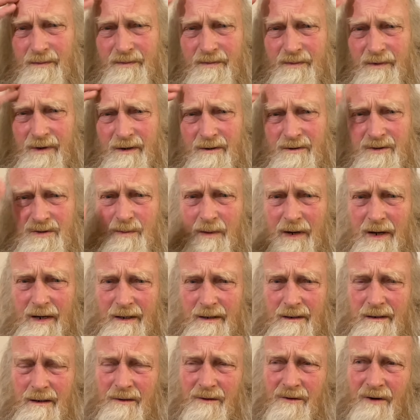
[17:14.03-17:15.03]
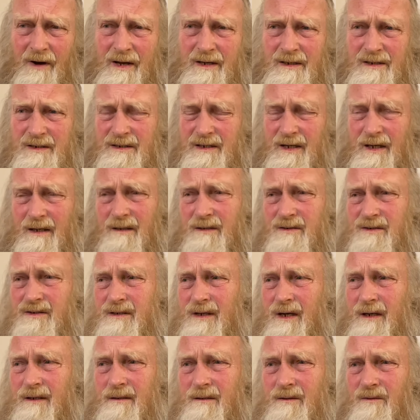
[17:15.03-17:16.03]
use my little grey cells and
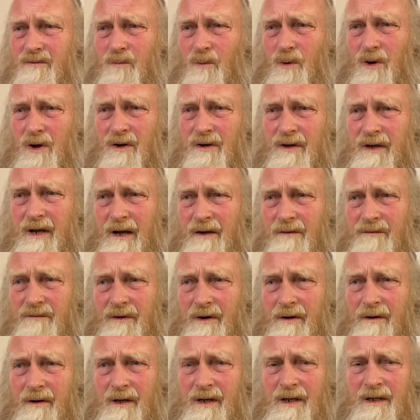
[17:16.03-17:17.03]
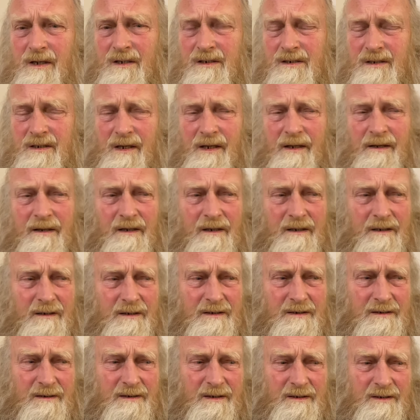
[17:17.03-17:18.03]
I could work out very easily that it
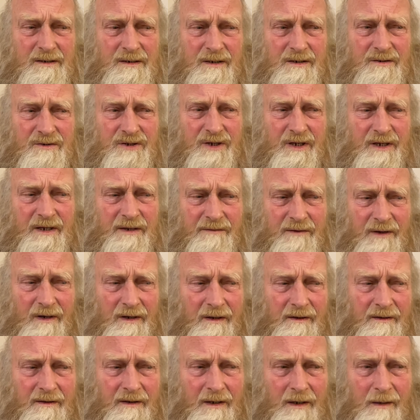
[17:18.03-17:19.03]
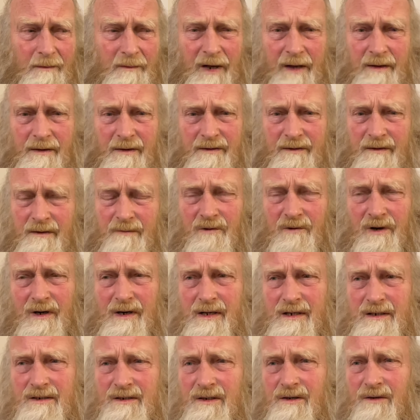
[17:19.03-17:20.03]
doesn't achieve anything other than
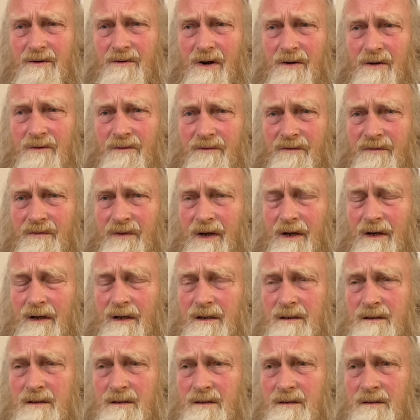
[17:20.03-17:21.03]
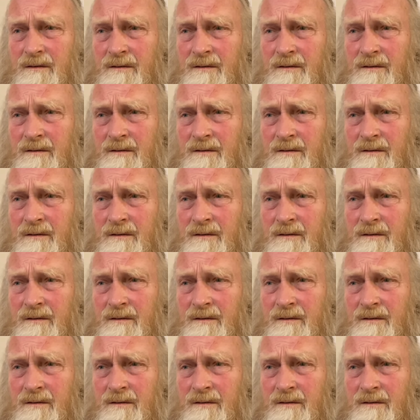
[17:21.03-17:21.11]
releasing your own feelings.